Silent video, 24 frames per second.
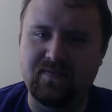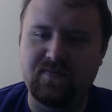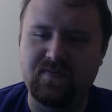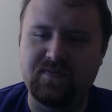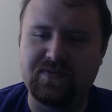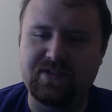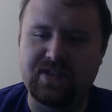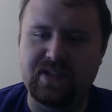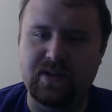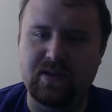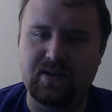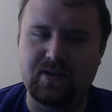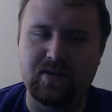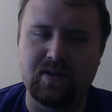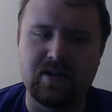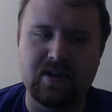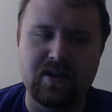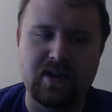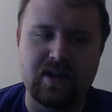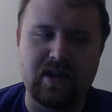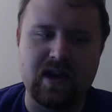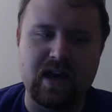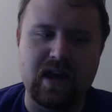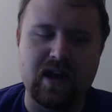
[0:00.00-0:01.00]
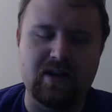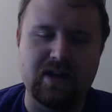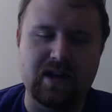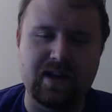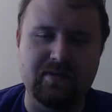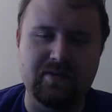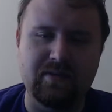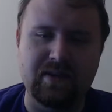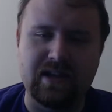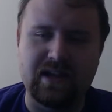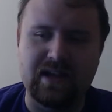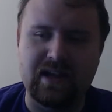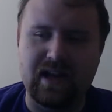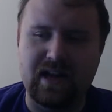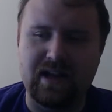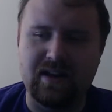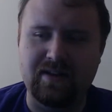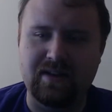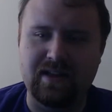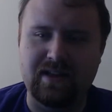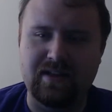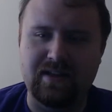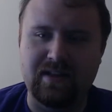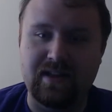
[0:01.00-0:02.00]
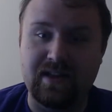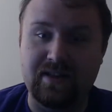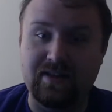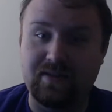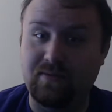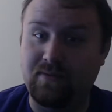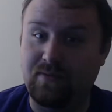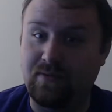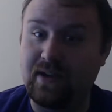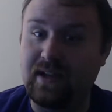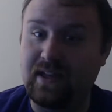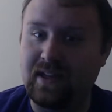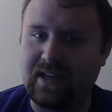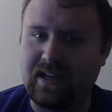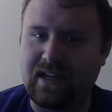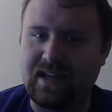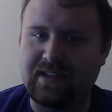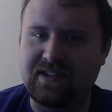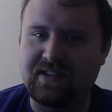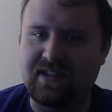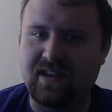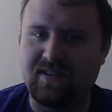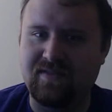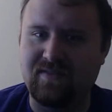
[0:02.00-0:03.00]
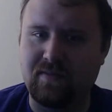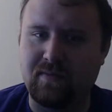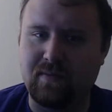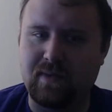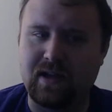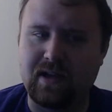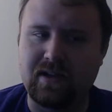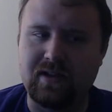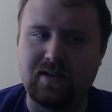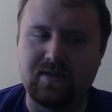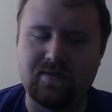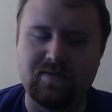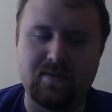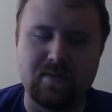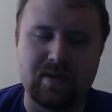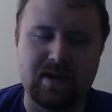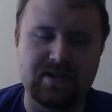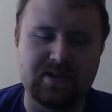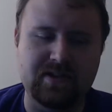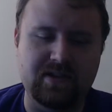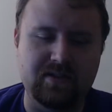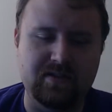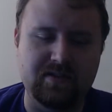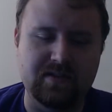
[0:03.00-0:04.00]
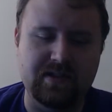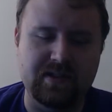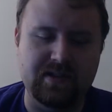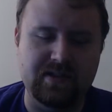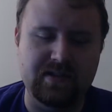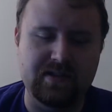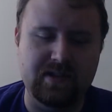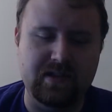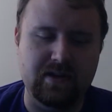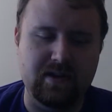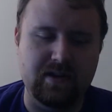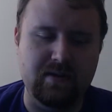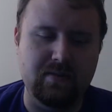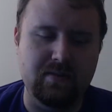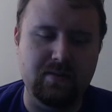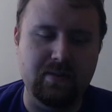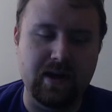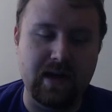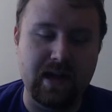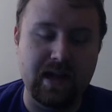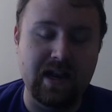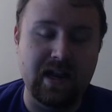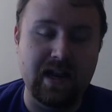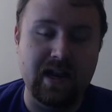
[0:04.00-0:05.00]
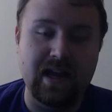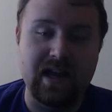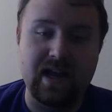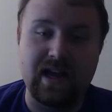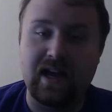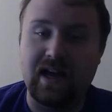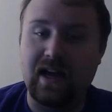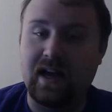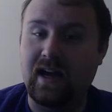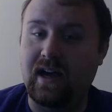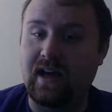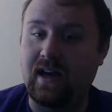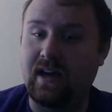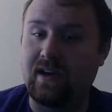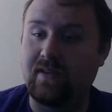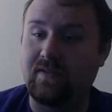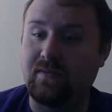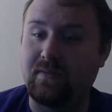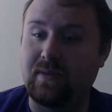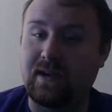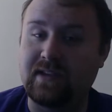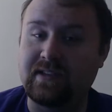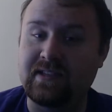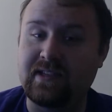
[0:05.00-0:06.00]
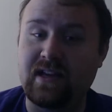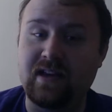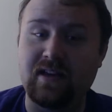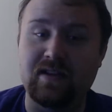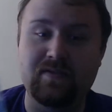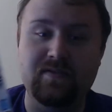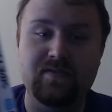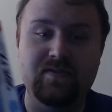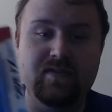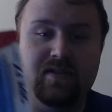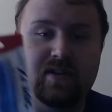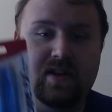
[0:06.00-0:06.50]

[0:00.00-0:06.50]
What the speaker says: So I don't get the really nice stuff for my students necessarily, but for myself,